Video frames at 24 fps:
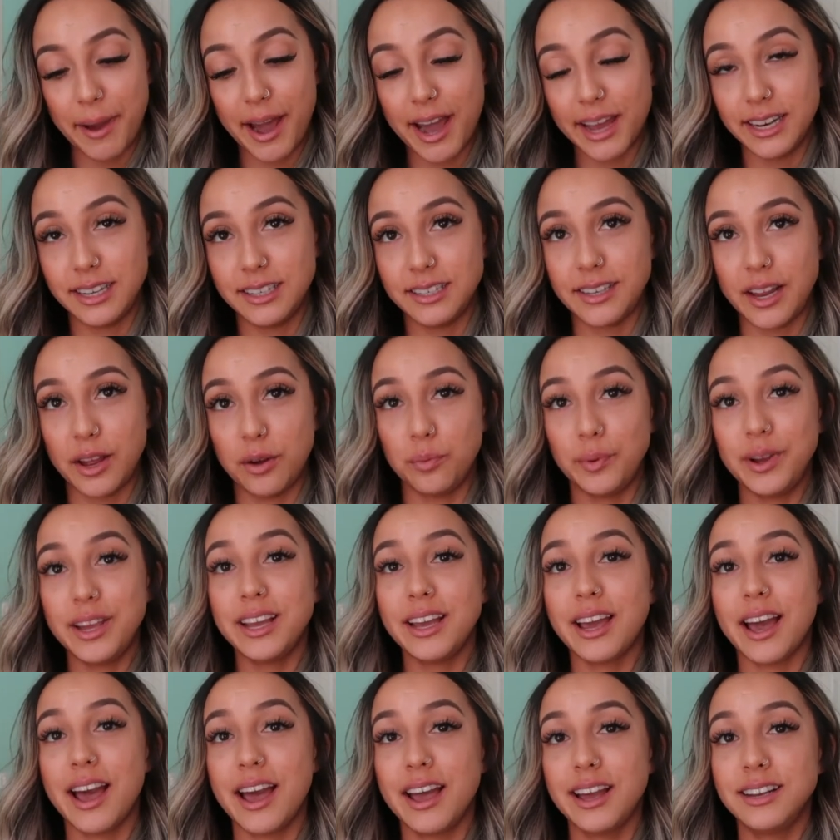Patty's Day
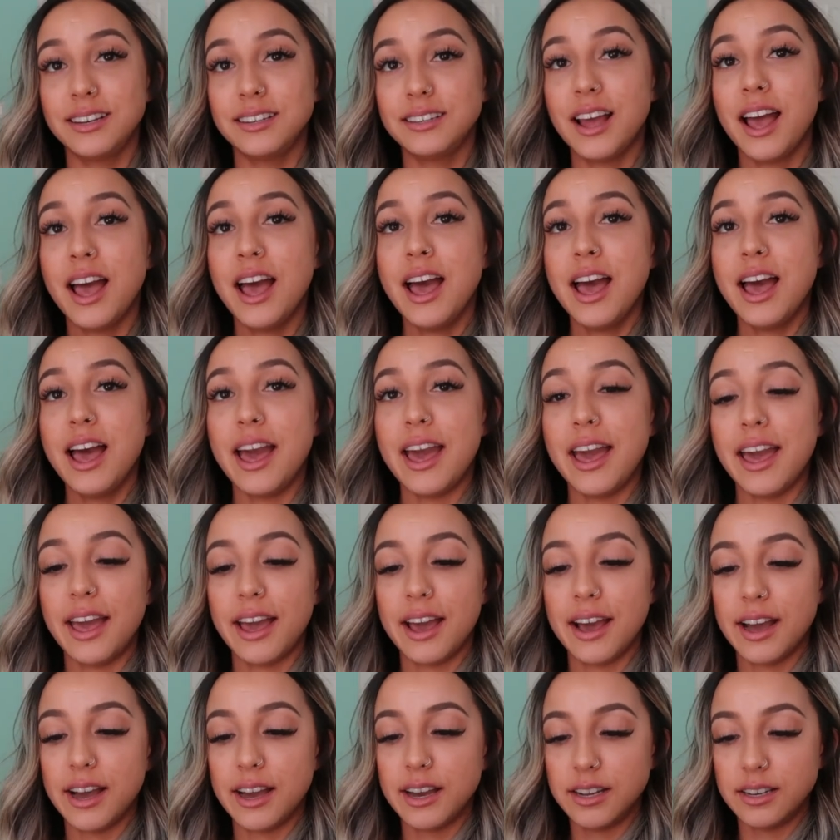weekend,
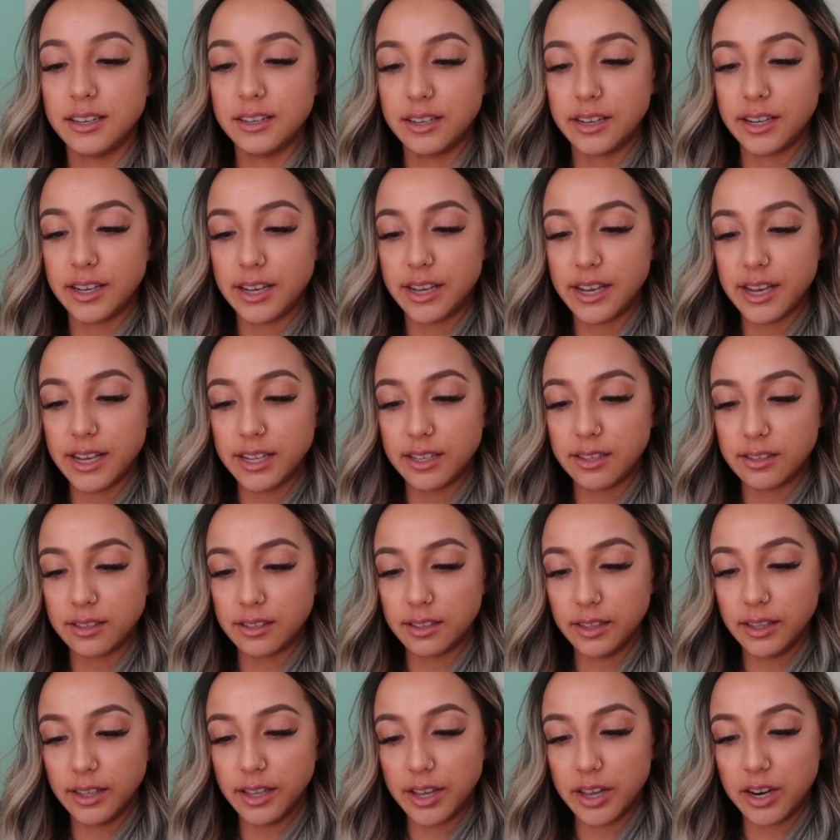and it's
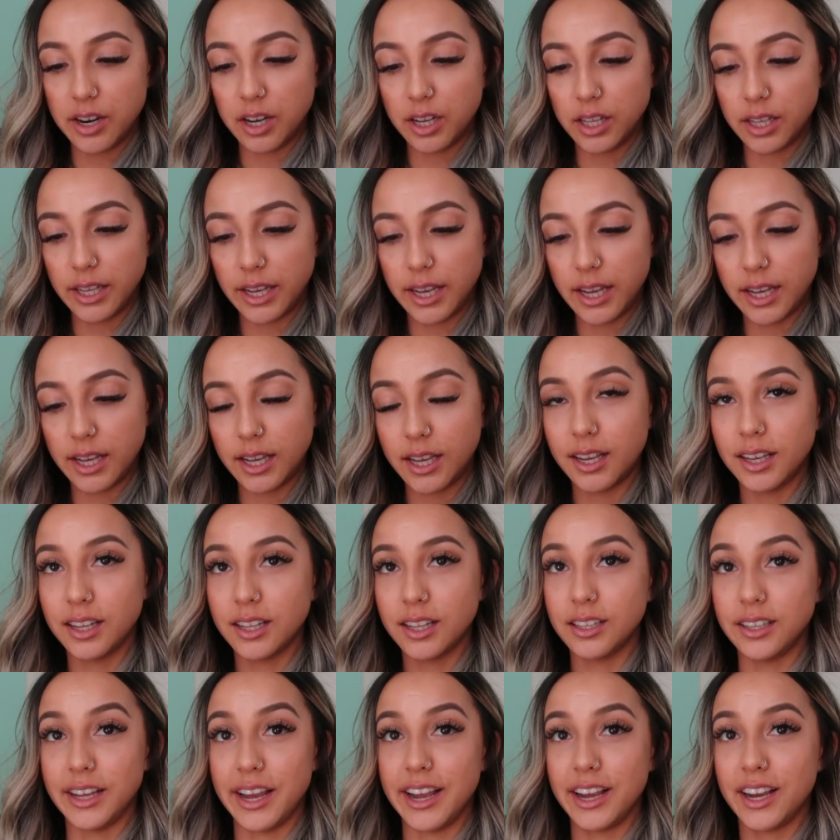literally
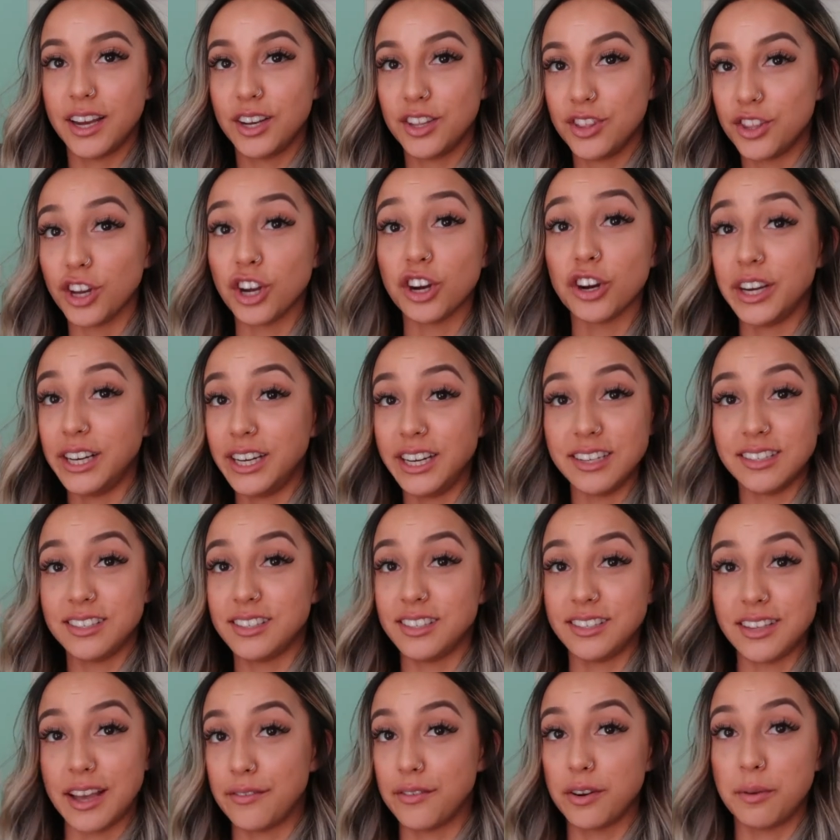like the greenest
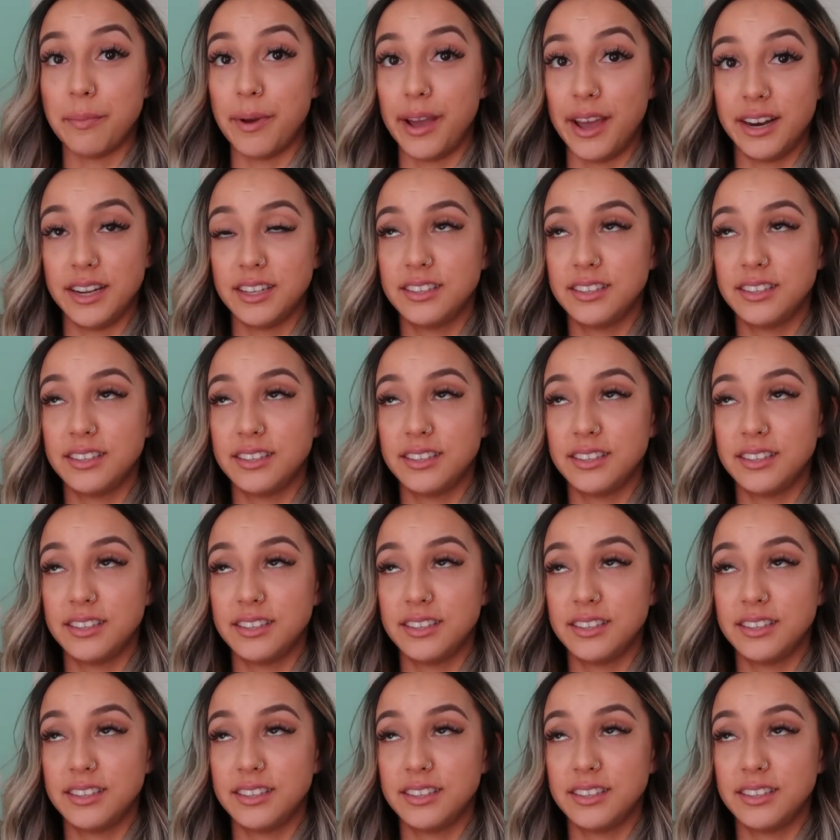it's ever been.